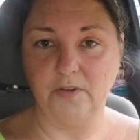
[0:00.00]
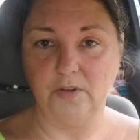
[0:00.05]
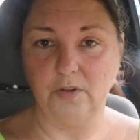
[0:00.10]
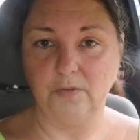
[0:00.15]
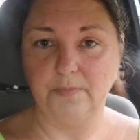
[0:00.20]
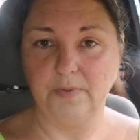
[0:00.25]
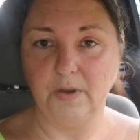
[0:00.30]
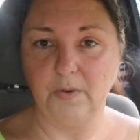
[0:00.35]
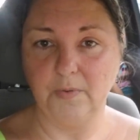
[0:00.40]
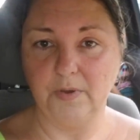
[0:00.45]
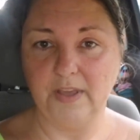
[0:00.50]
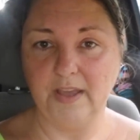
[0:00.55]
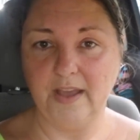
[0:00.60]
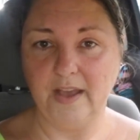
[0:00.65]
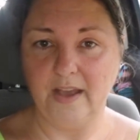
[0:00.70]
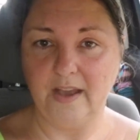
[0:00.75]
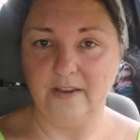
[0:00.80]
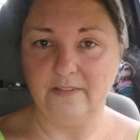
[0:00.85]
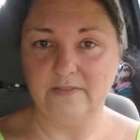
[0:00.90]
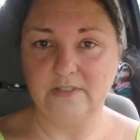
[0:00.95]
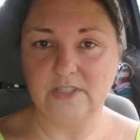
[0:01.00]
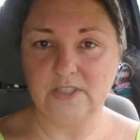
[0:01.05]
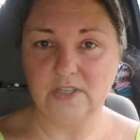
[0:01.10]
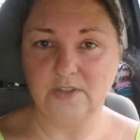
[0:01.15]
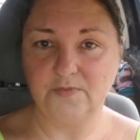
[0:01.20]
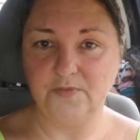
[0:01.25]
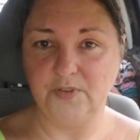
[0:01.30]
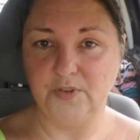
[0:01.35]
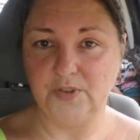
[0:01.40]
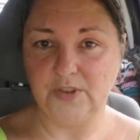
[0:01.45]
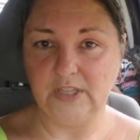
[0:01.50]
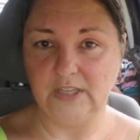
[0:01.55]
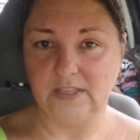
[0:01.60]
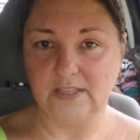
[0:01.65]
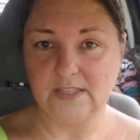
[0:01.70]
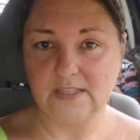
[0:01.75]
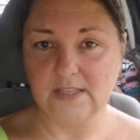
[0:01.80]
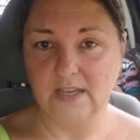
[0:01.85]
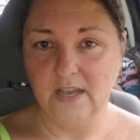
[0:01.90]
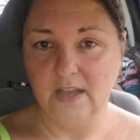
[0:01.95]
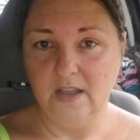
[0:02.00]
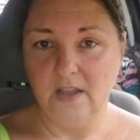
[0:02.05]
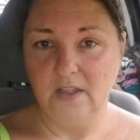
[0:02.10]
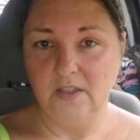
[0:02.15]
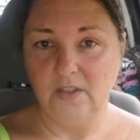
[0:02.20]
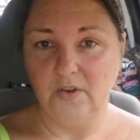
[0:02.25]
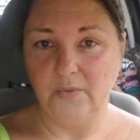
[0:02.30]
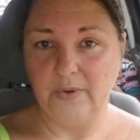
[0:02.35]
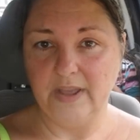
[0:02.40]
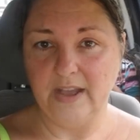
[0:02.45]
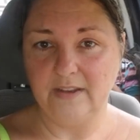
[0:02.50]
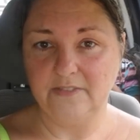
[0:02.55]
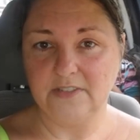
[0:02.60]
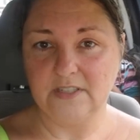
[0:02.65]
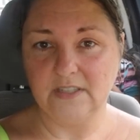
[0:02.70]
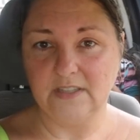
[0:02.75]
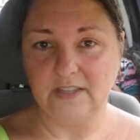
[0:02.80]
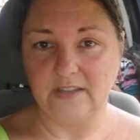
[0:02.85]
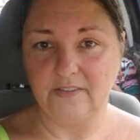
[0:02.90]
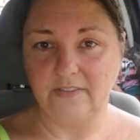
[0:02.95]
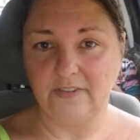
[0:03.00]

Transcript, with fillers: but we have just a few things that we have to leave